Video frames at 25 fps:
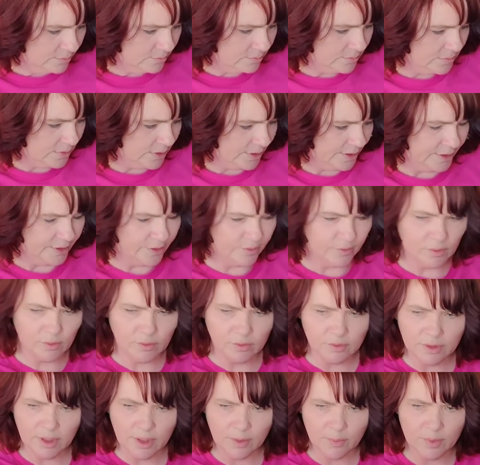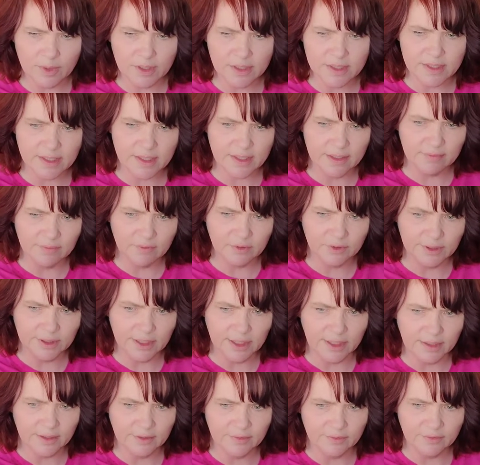a year old, I want to say. I've only
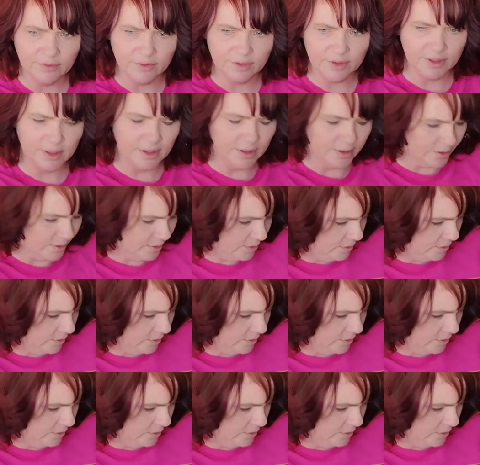had it for a year.